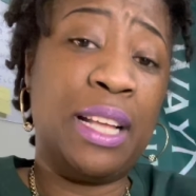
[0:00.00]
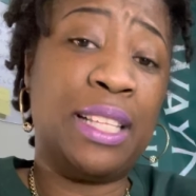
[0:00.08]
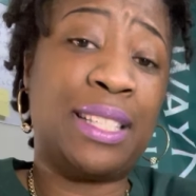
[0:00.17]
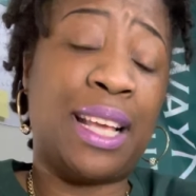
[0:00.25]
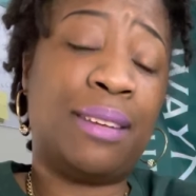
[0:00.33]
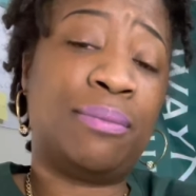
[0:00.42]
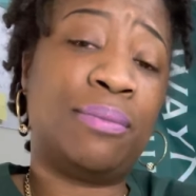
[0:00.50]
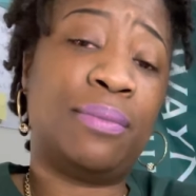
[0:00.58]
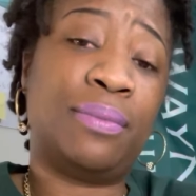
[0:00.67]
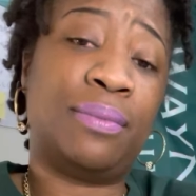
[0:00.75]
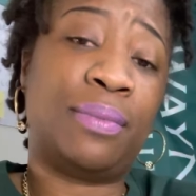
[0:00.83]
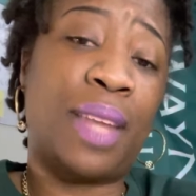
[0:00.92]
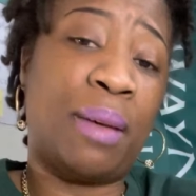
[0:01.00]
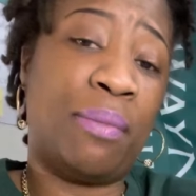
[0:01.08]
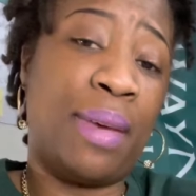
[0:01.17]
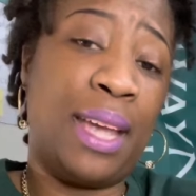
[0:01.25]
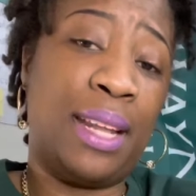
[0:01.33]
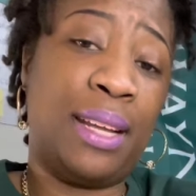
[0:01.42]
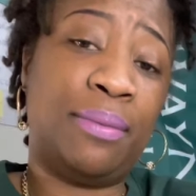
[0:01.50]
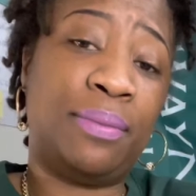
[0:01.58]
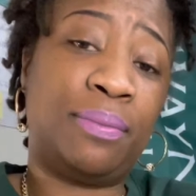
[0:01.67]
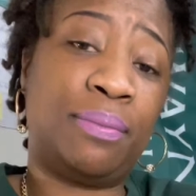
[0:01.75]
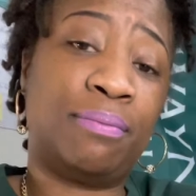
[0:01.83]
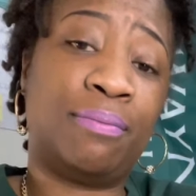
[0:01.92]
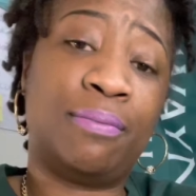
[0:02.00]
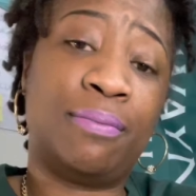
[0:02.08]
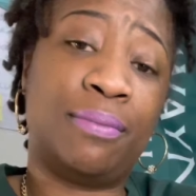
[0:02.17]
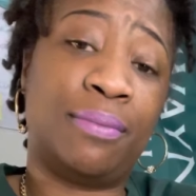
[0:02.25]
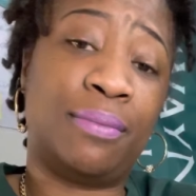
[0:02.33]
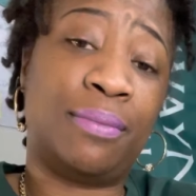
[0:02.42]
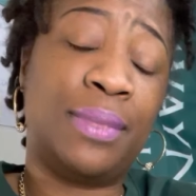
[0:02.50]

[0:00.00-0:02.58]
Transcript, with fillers: say, hmm, I made it. Hmm.